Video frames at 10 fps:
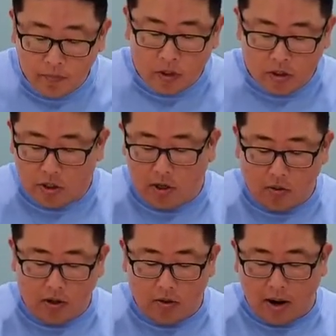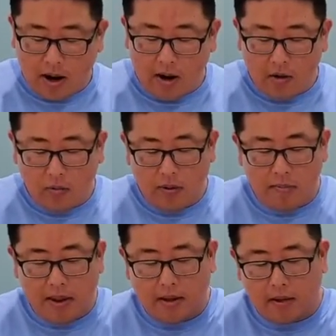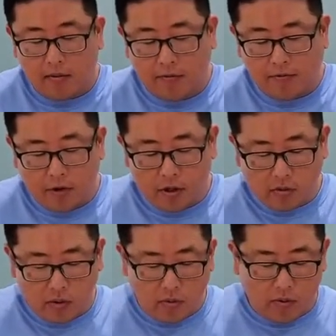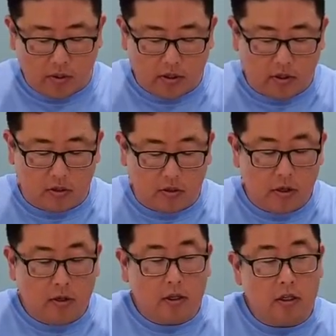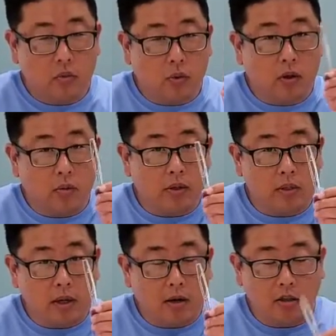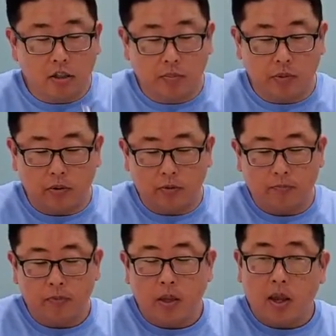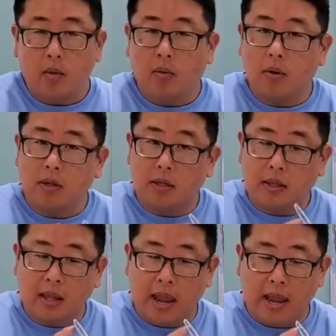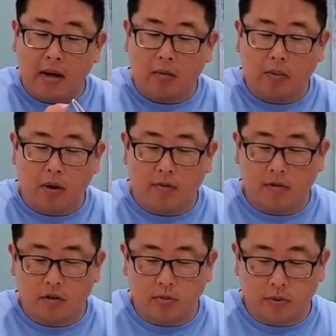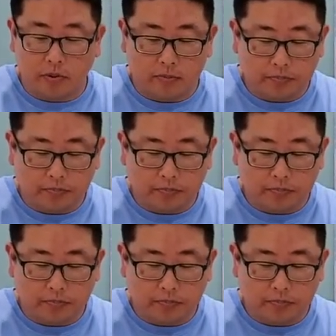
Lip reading: So here we go. How do we make it? First, what we're going to do is we're going to take our spoon, and we're going to take the handle part of the spoon.